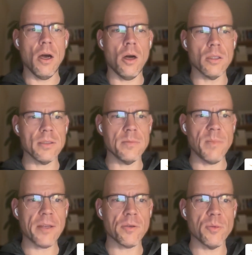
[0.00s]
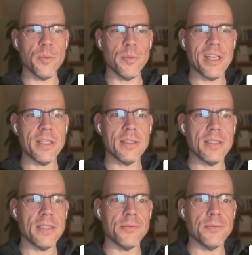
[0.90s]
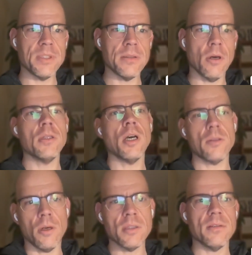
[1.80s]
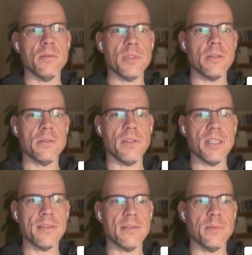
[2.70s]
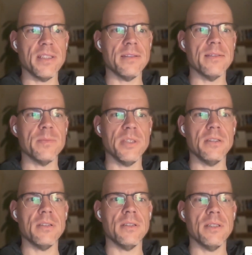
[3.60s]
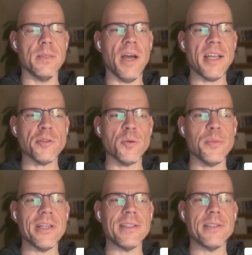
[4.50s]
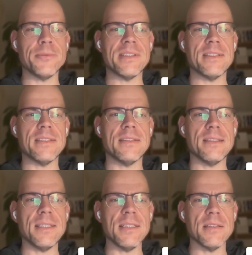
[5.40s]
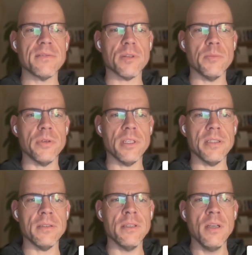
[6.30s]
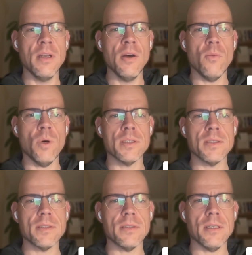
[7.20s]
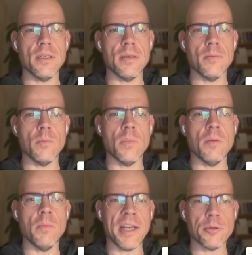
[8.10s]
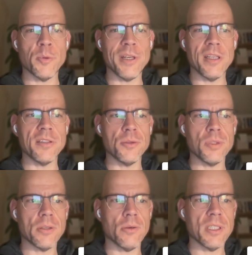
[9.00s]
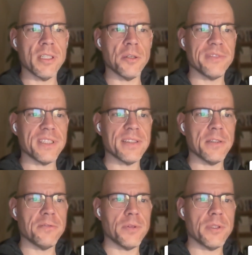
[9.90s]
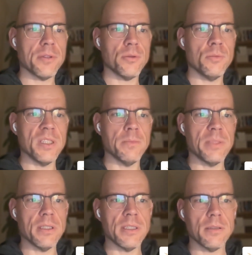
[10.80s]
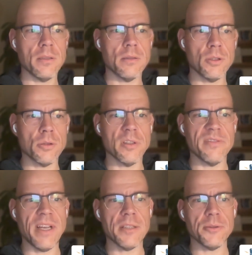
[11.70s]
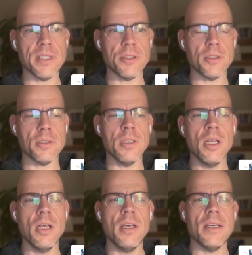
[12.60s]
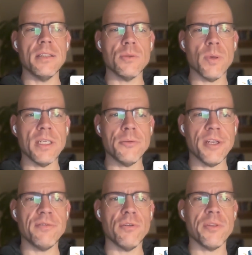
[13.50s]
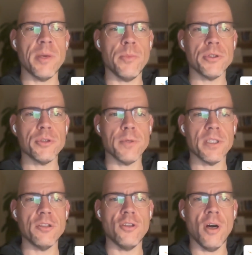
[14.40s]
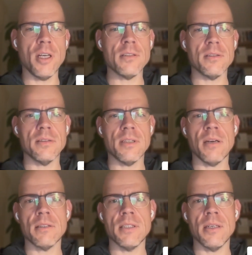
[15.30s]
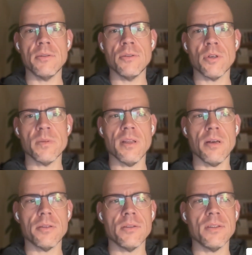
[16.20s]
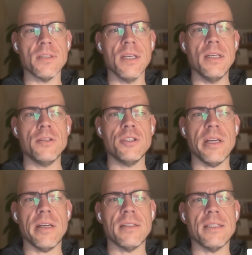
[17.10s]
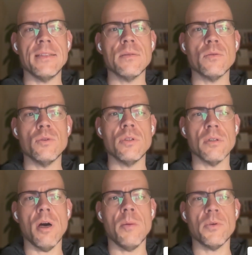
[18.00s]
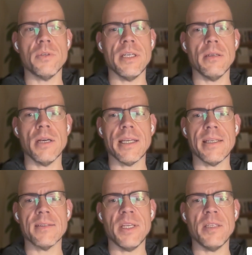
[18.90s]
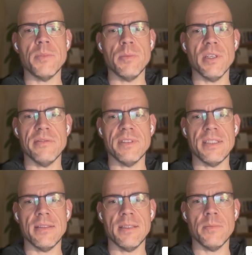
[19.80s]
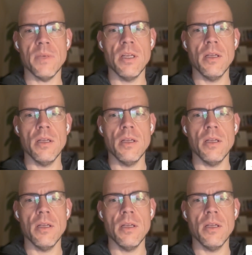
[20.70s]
Also in micromobility, not also because Flix is buses, but in micromobility, we see Tier from Berlin, once a micromobility unicorn in and of itself with a 2 billion euro valuation. In 2024, they merged with DOT and are now Europe's largest shared e-scooter operator. I guess many people have seen them